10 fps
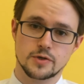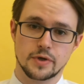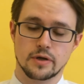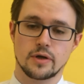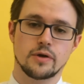we
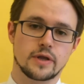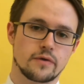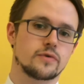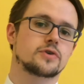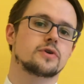can only then
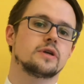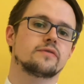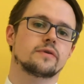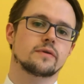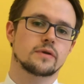retrieve
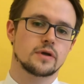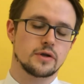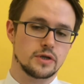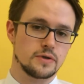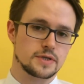
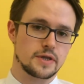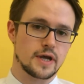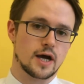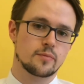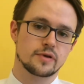and use in the
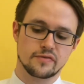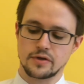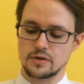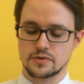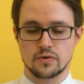app if the
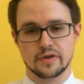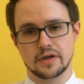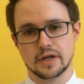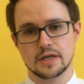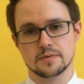user
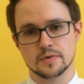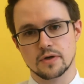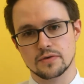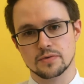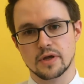authenticates
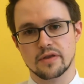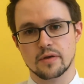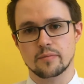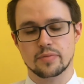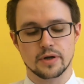themselves with their
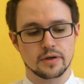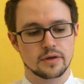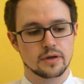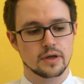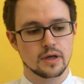thumbprint.
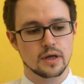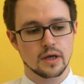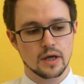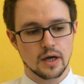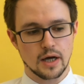
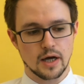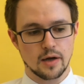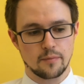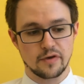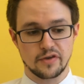
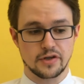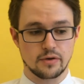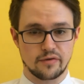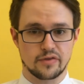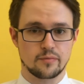If they don't
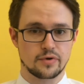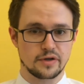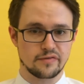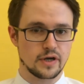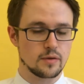have thumbprint
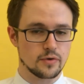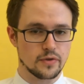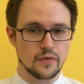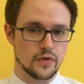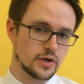available,
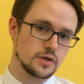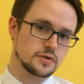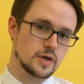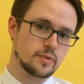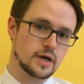then they can
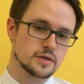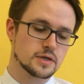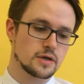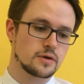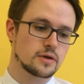use their
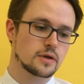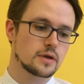passcode.